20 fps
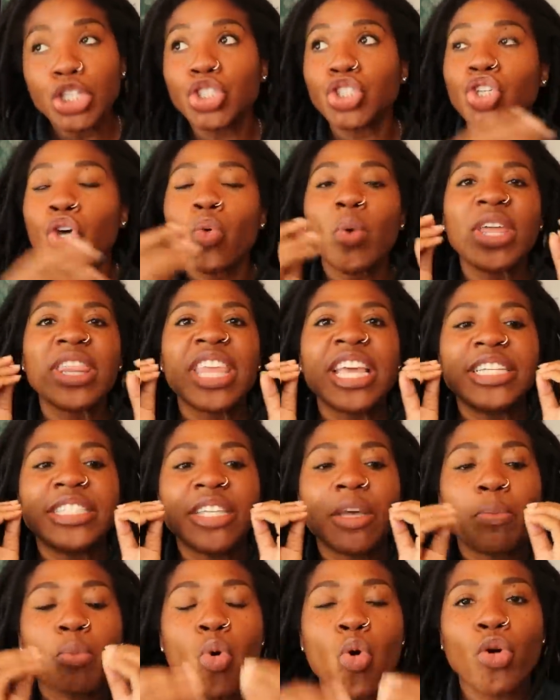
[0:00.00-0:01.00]
So
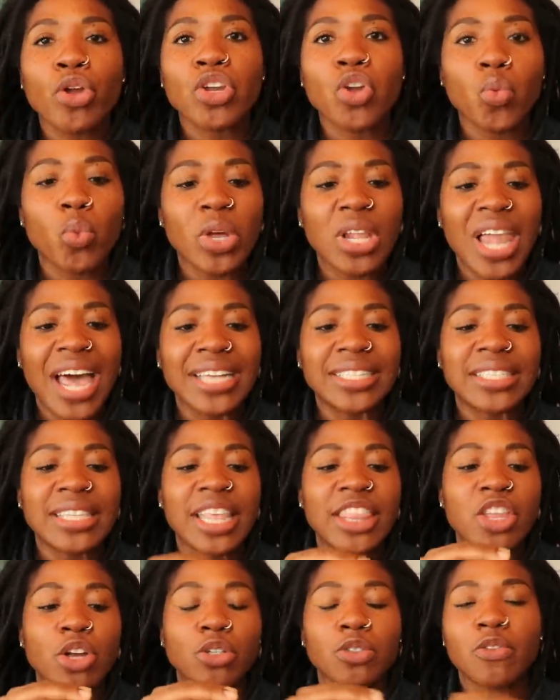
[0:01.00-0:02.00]
it's important to realize
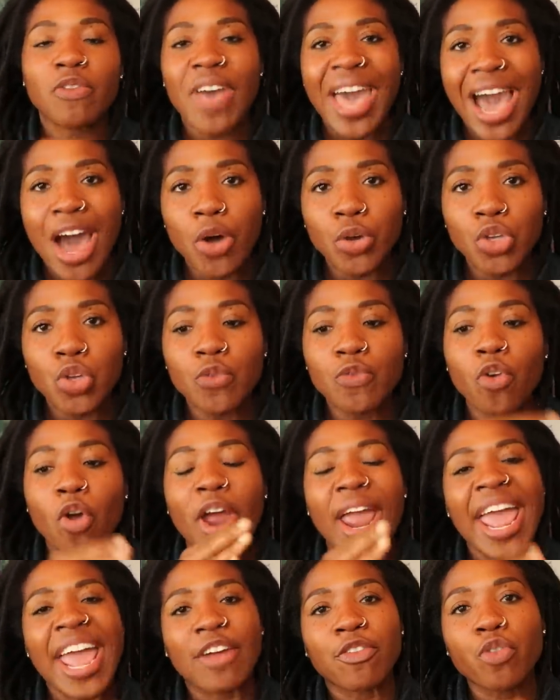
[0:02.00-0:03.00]
that there's value
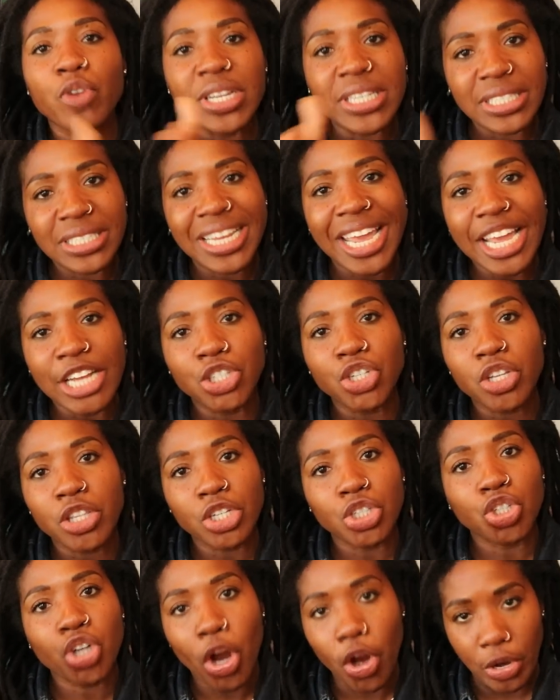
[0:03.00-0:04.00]
for every stage
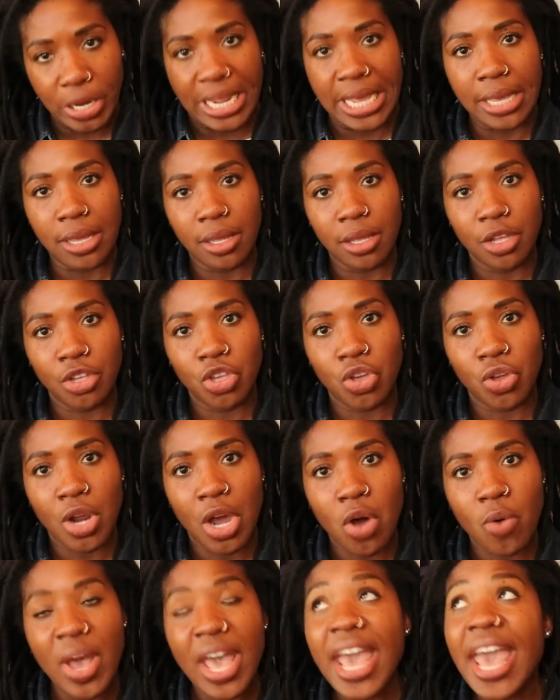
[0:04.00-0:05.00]
of the journey, you
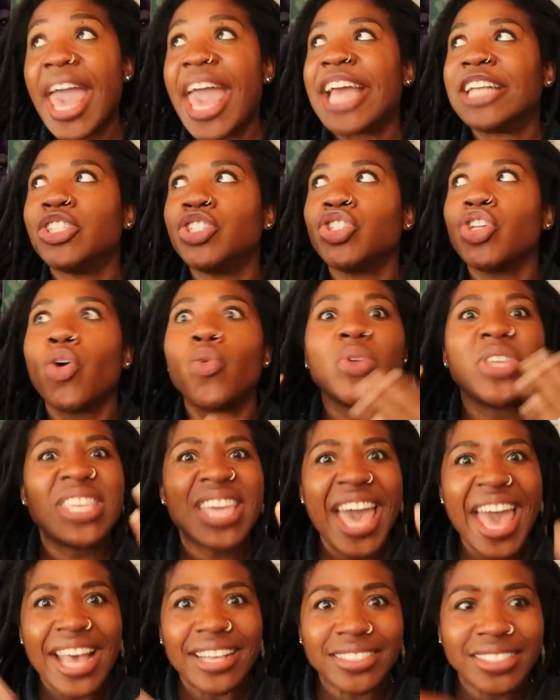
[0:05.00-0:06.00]
know? And so
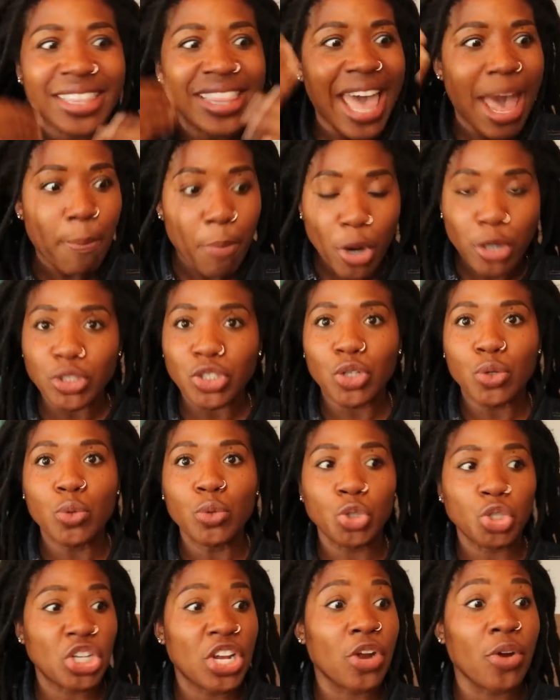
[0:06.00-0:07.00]
yes, that person
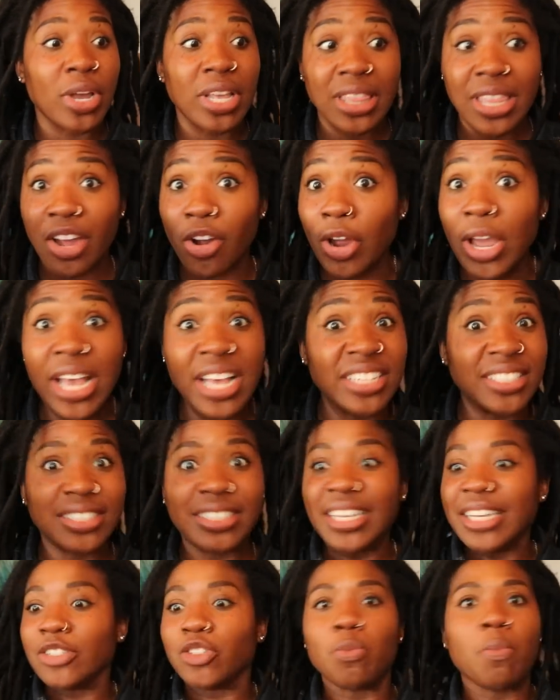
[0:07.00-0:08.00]
who's sharing their
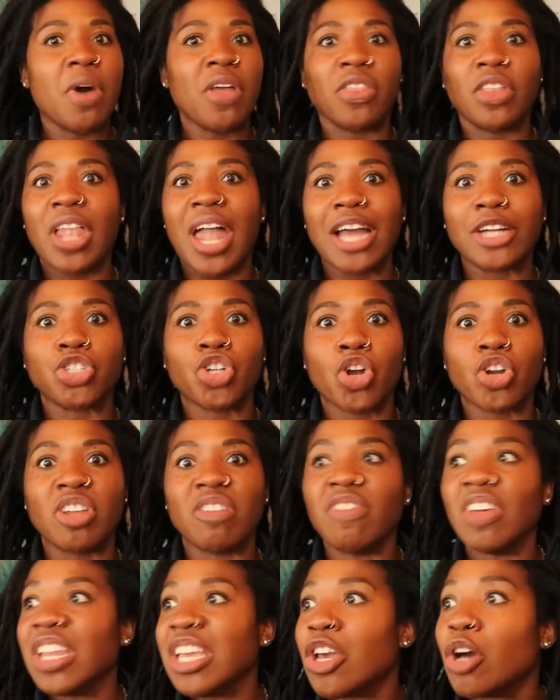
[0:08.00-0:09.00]
6-month lock
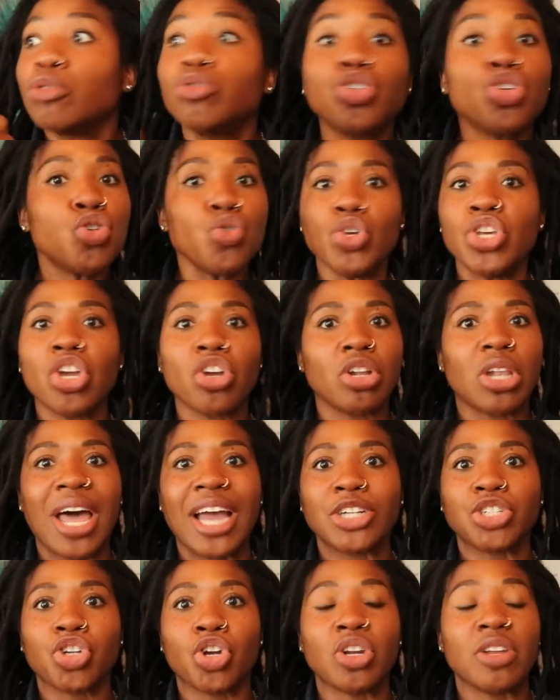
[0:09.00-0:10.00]
journey video, 2-year
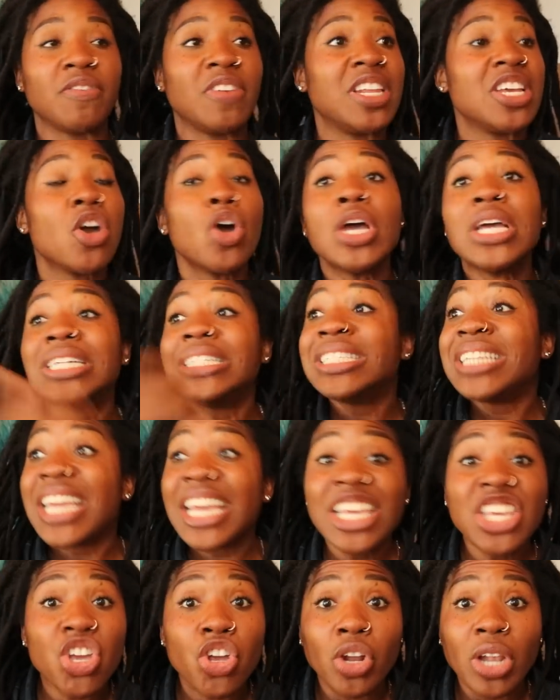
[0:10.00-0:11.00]
lock journey video,
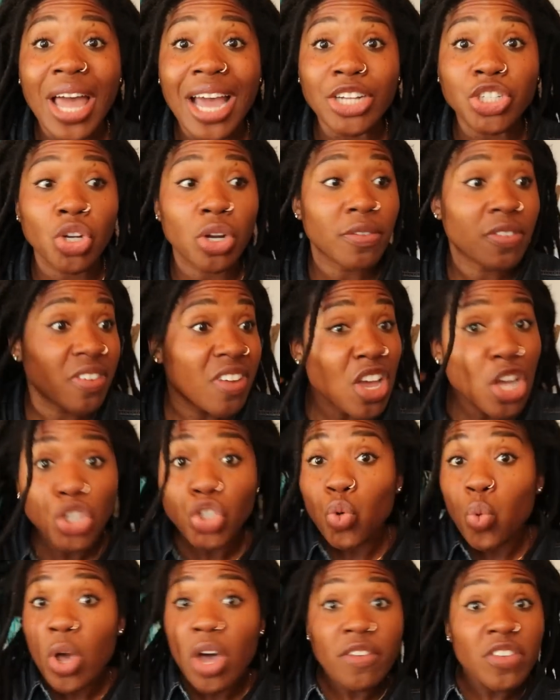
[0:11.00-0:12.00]
10-year lock journey video,
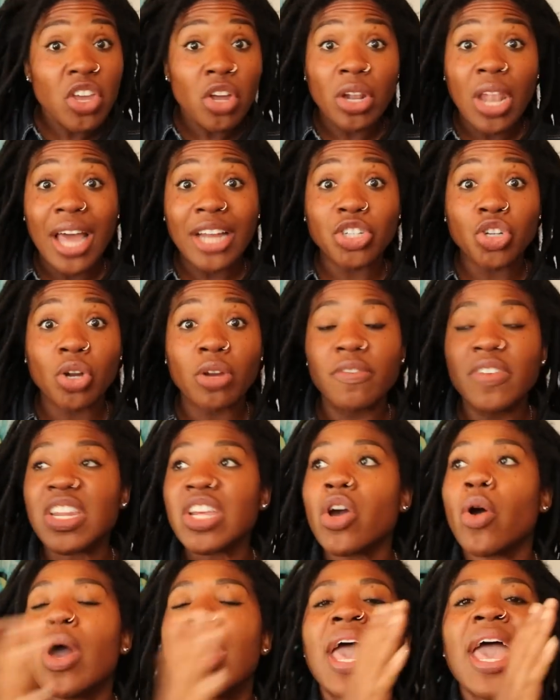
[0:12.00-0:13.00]
12-year lock journey
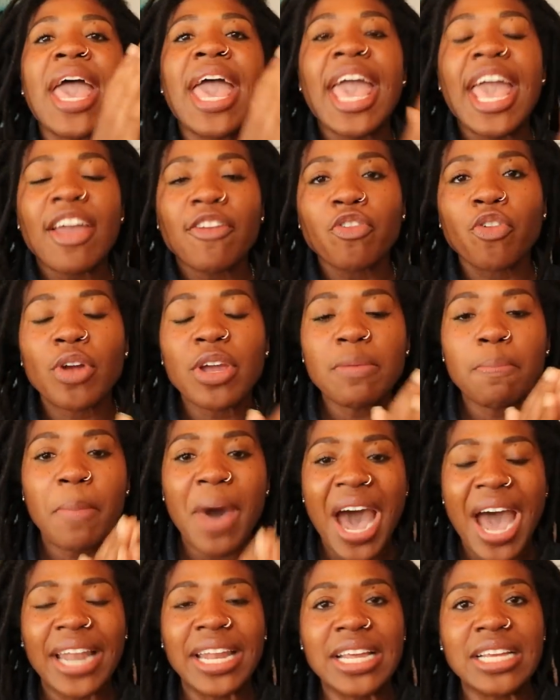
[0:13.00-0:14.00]
video,
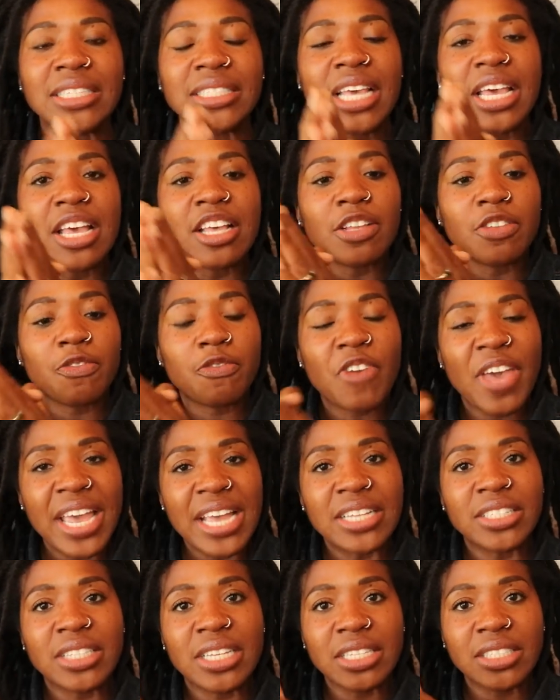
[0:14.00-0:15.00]
everybody's
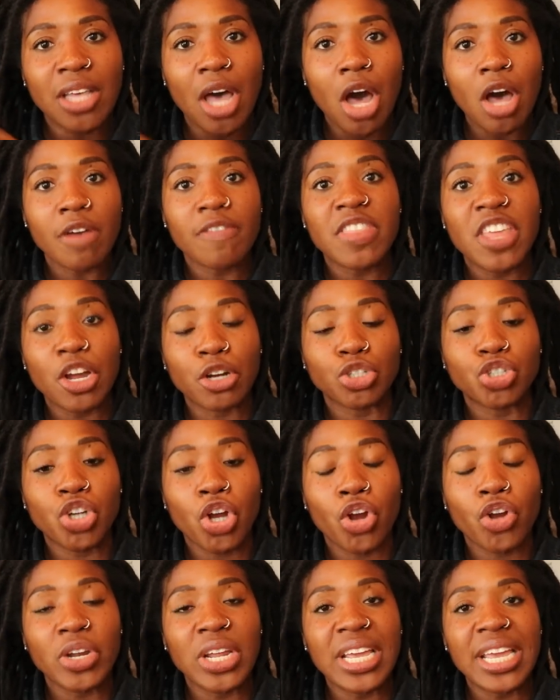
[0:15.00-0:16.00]
phases of their
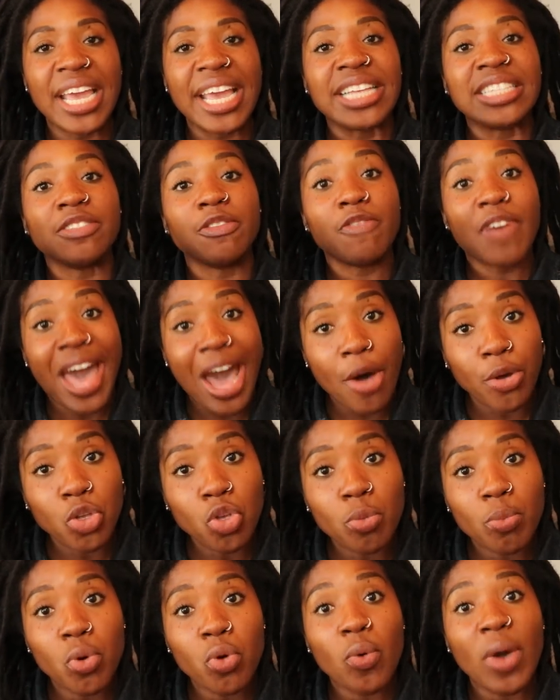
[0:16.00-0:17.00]
journey is
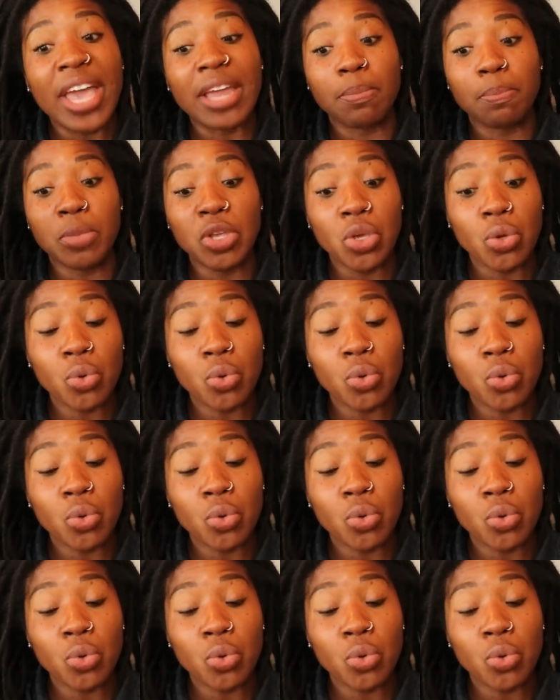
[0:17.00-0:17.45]
valuable and